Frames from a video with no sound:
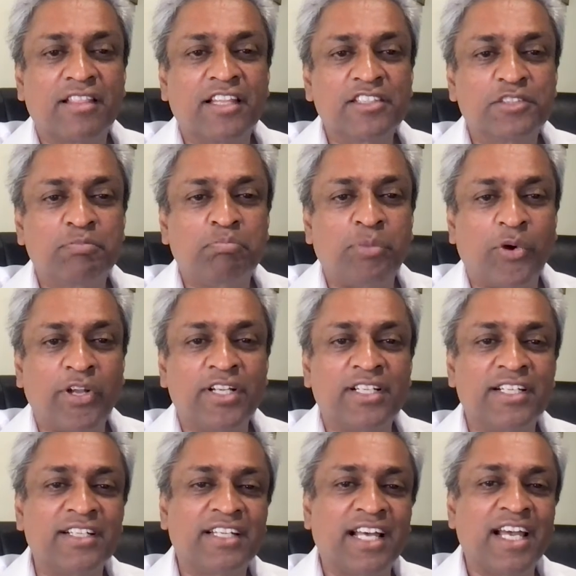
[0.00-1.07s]
this point
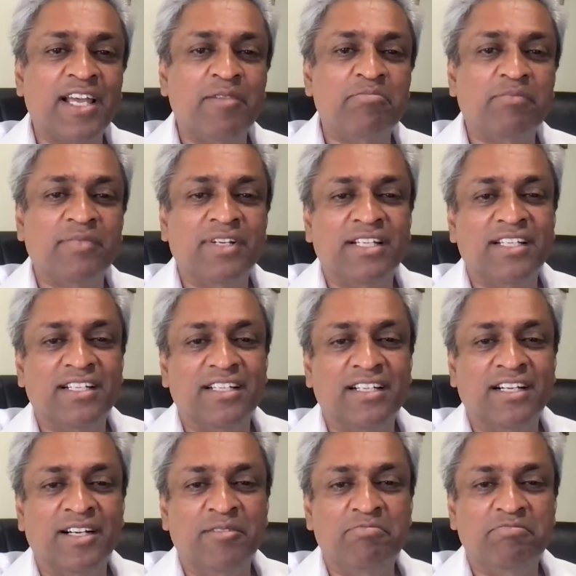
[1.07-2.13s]
in time,
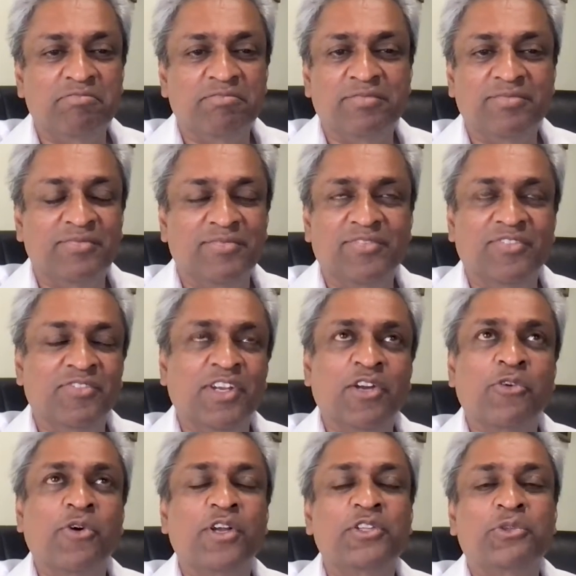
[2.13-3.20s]
we are
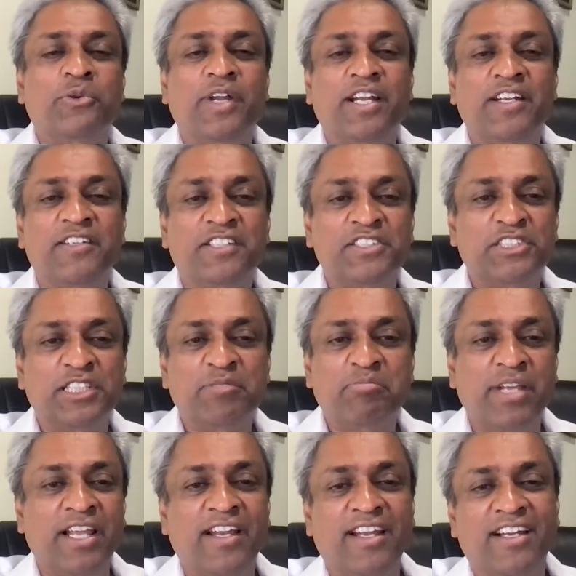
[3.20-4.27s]
going through an interesting
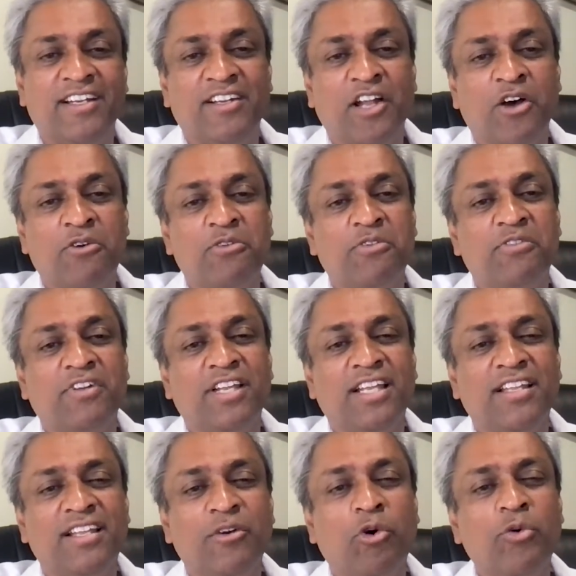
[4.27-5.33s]
period. Now,
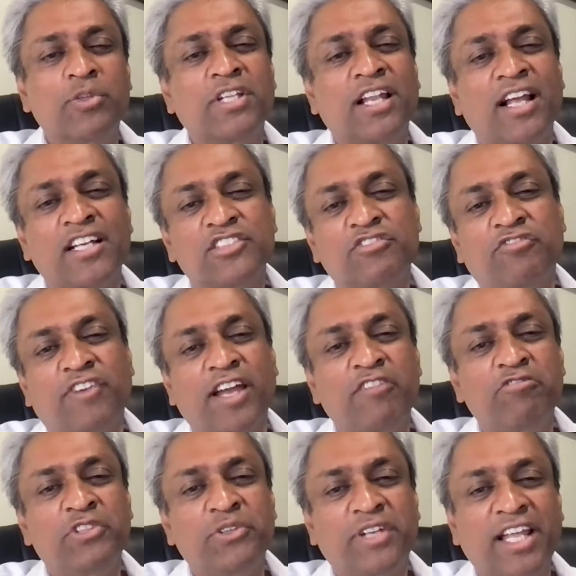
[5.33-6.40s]
over the last
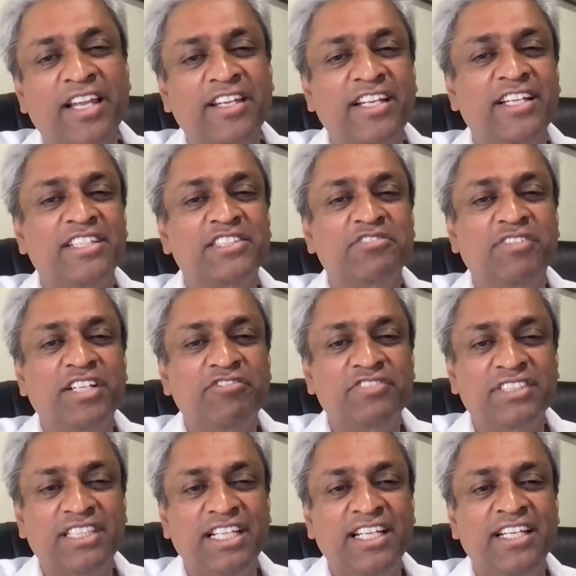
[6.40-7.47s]
5 to 10 years, we've
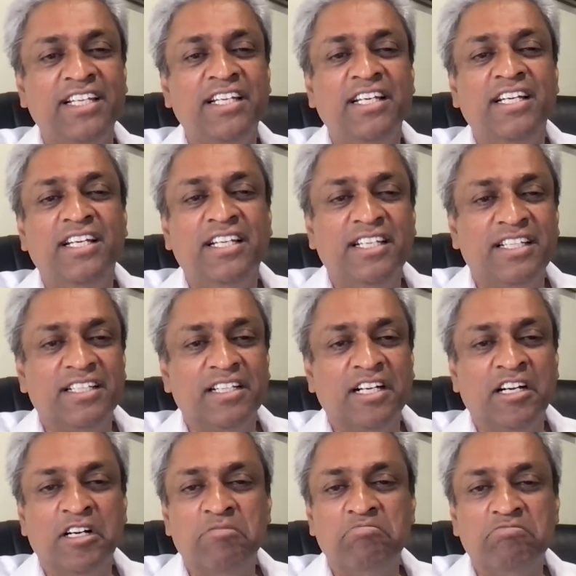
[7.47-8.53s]
seen
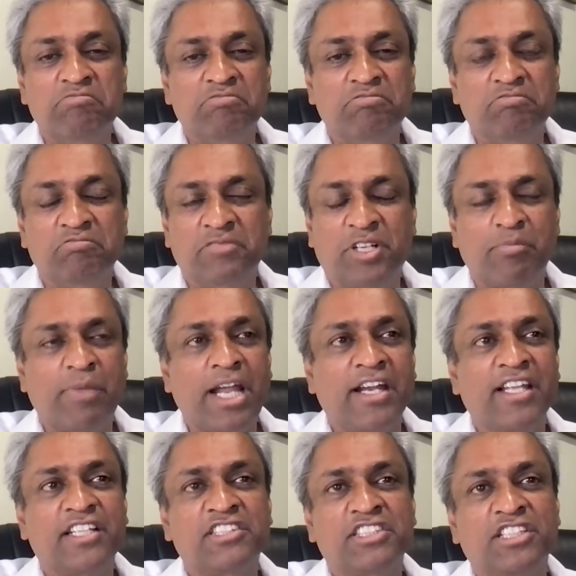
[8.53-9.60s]

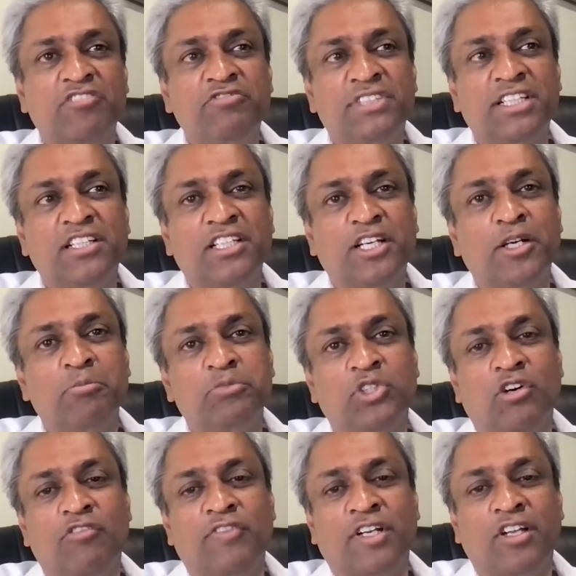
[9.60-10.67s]
dramatic shifts in terms
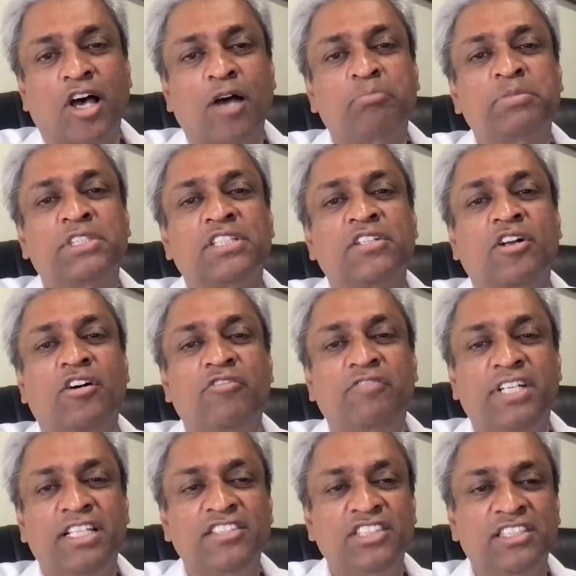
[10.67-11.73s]
of adoption of
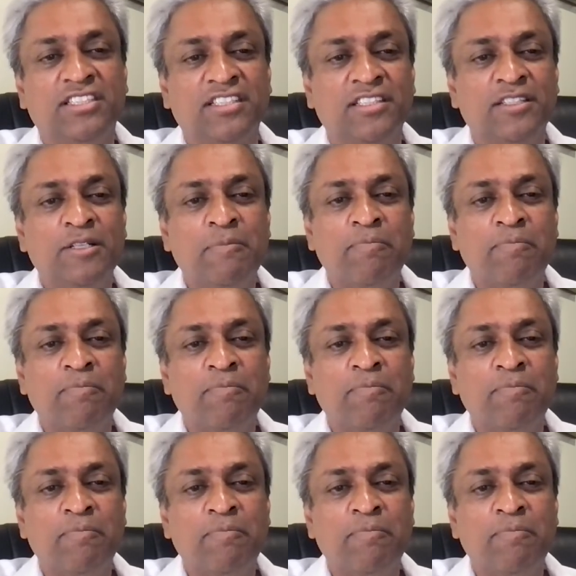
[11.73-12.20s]
digital